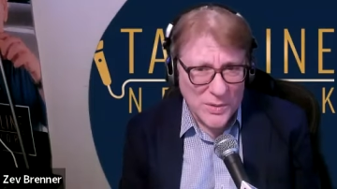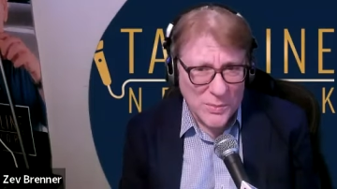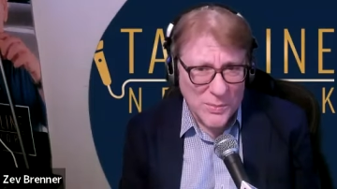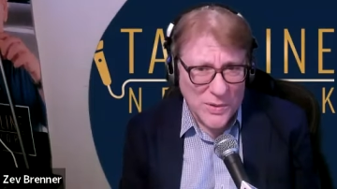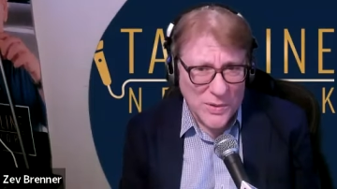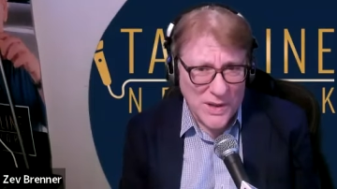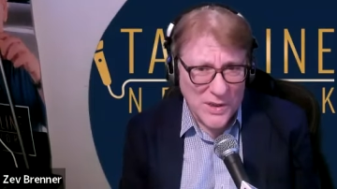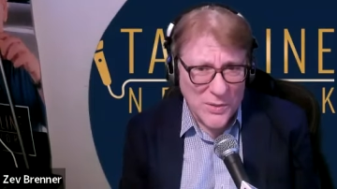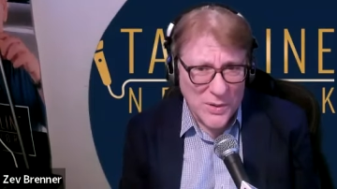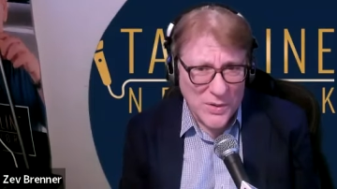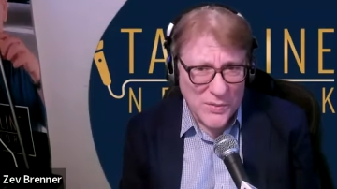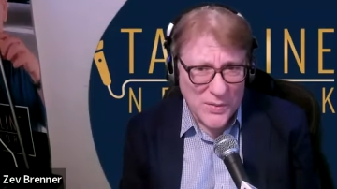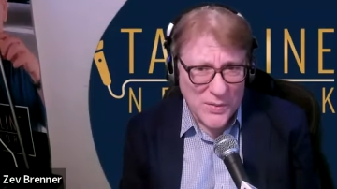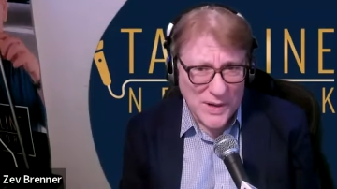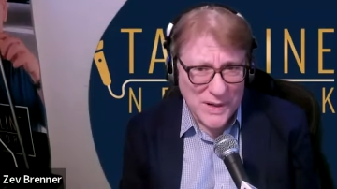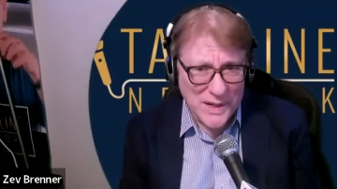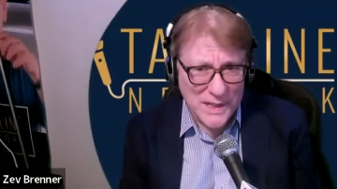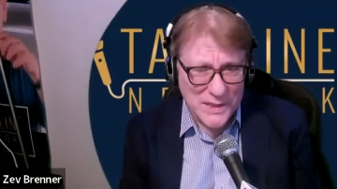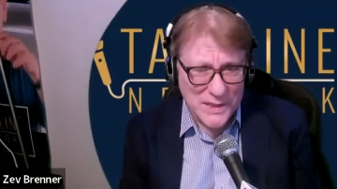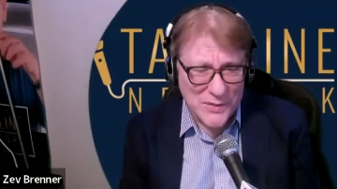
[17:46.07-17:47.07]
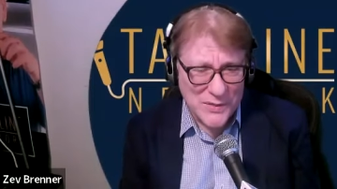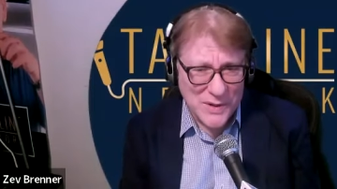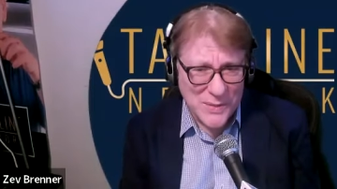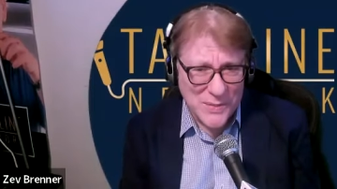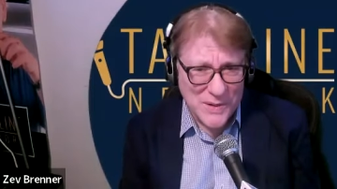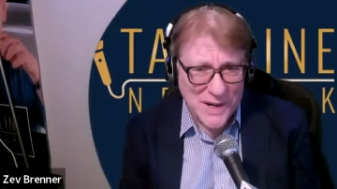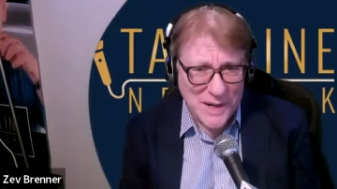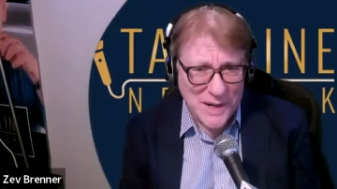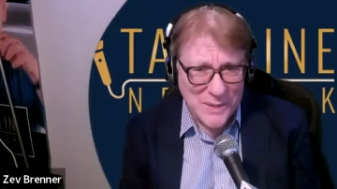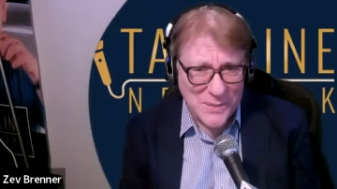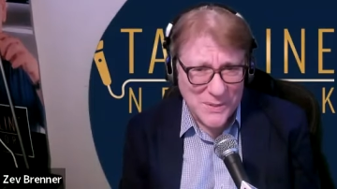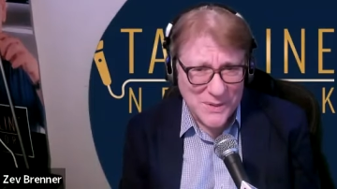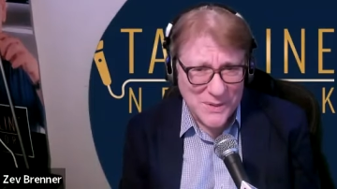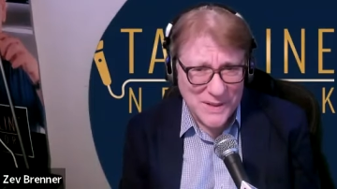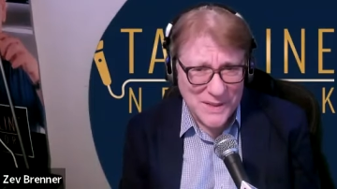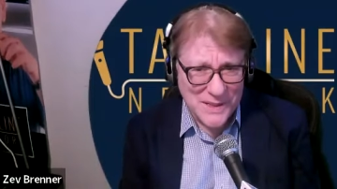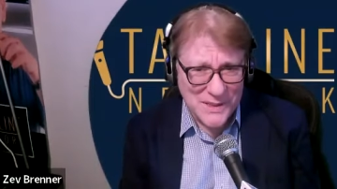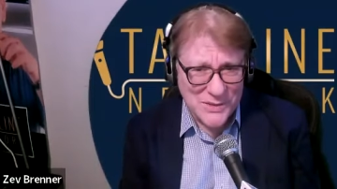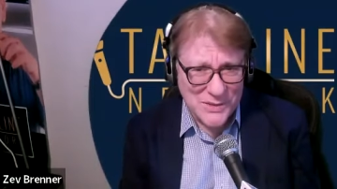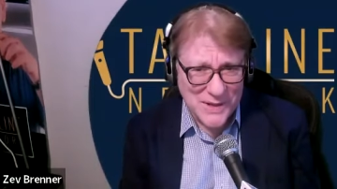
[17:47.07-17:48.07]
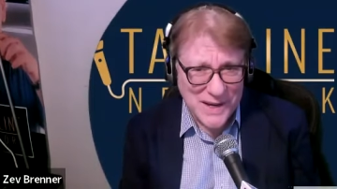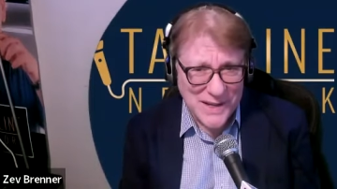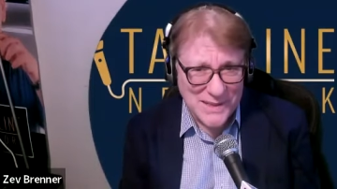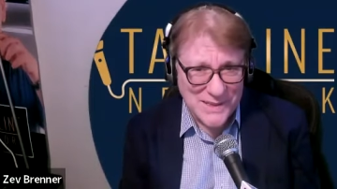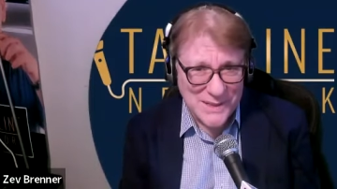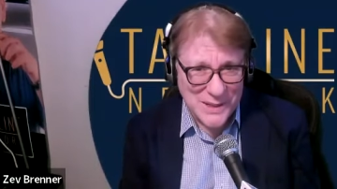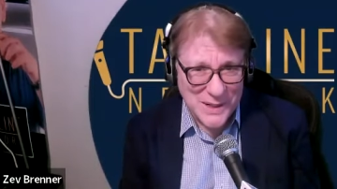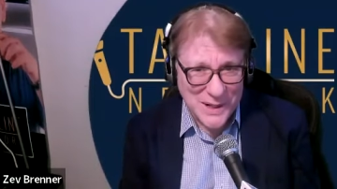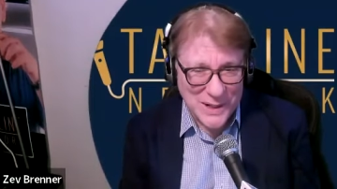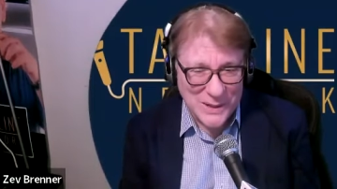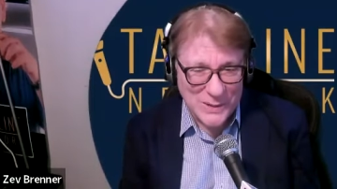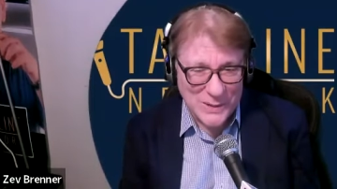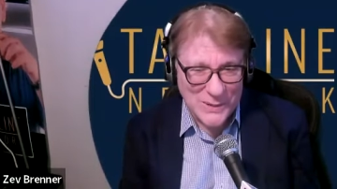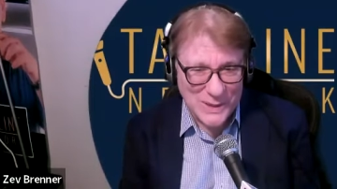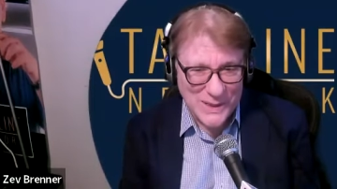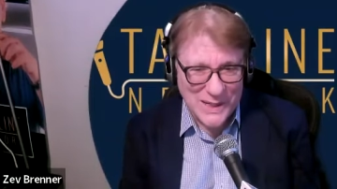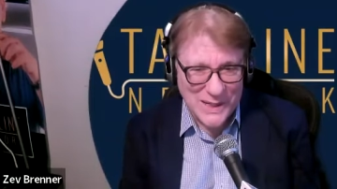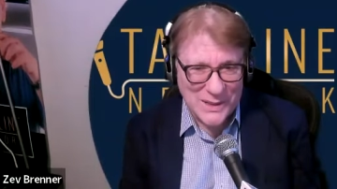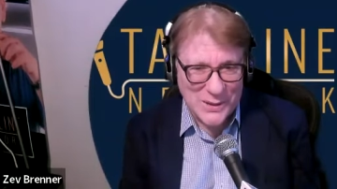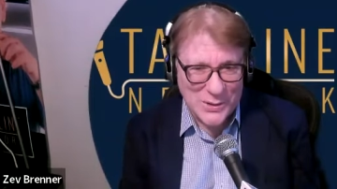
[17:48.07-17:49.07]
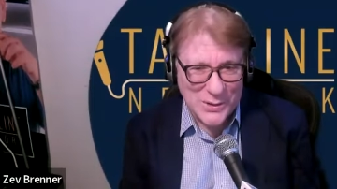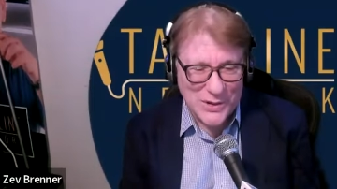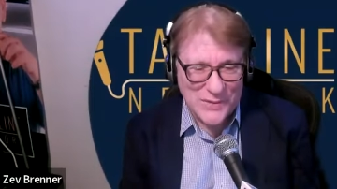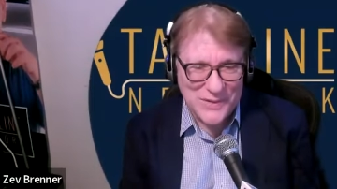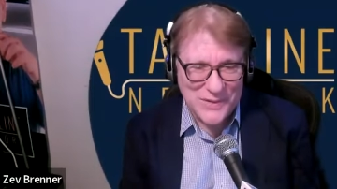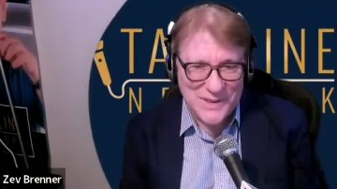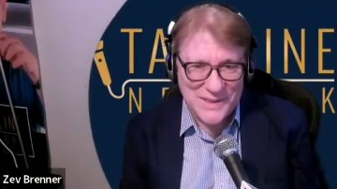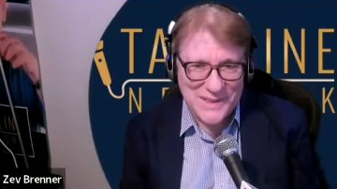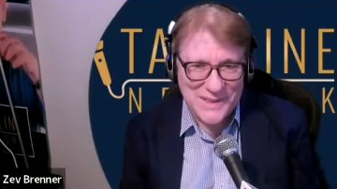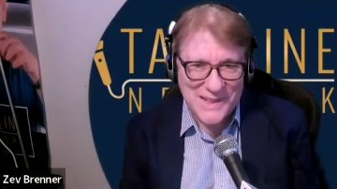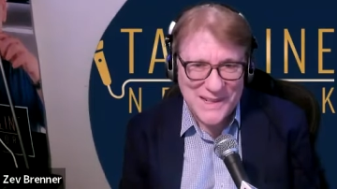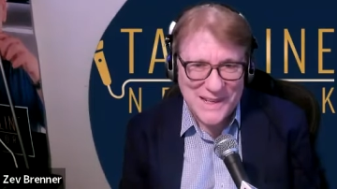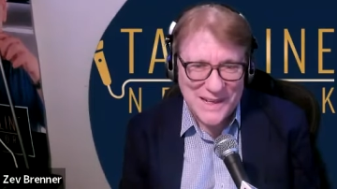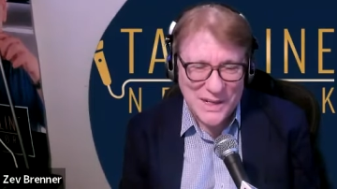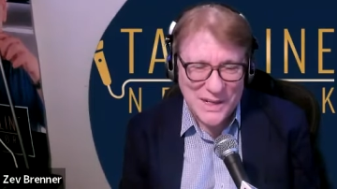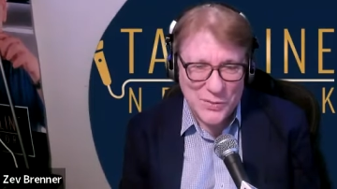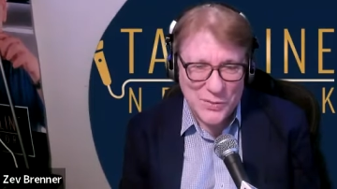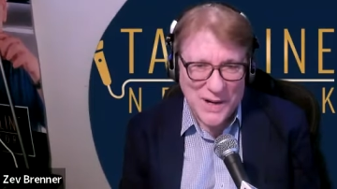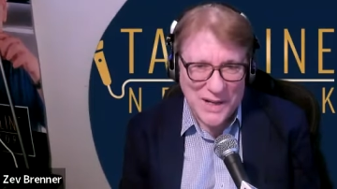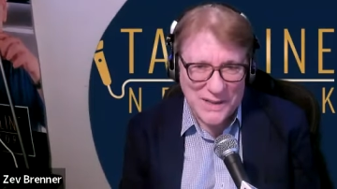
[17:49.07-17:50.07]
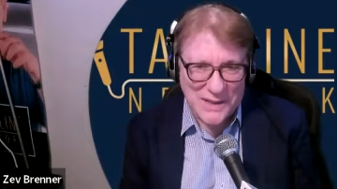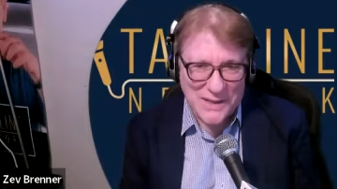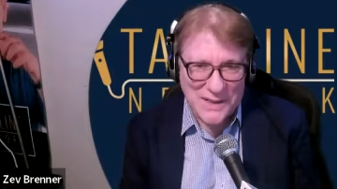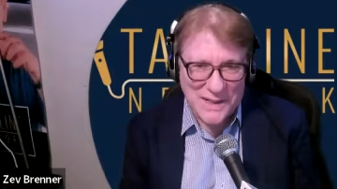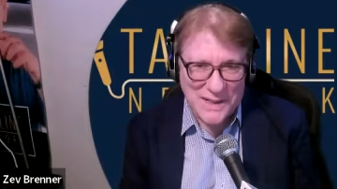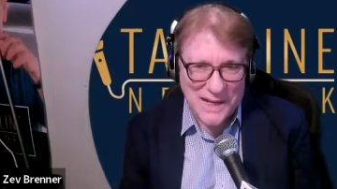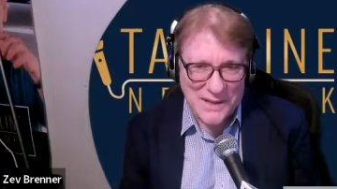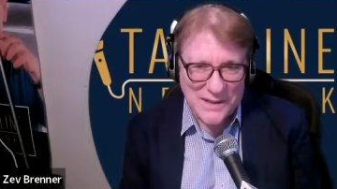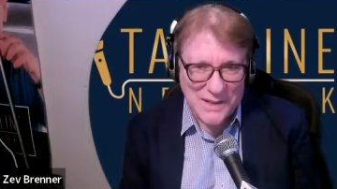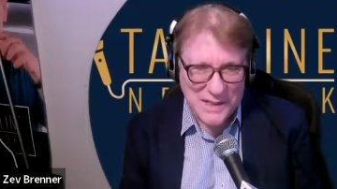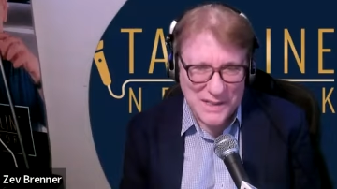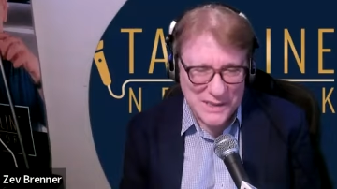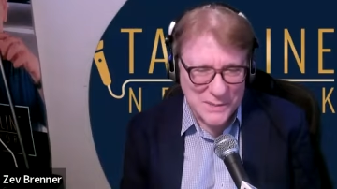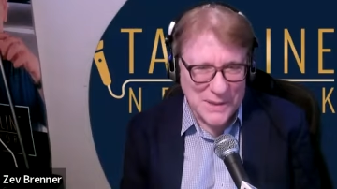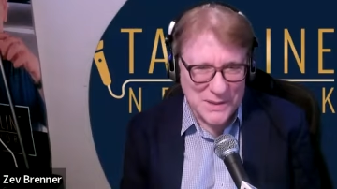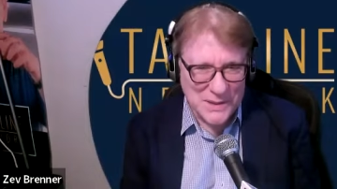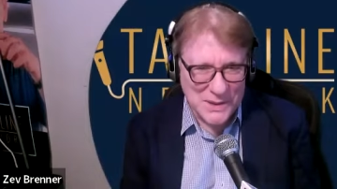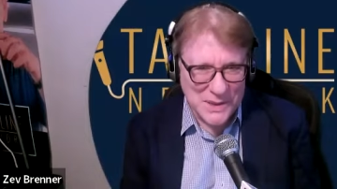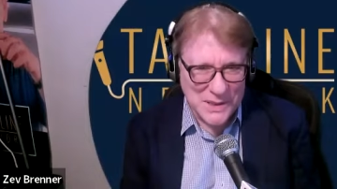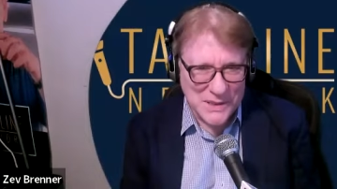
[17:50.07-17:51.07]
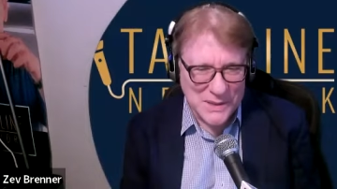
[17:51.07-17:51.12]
By the way, running. He's very popular. He's has held elected office in Rockland County. He's so yeah.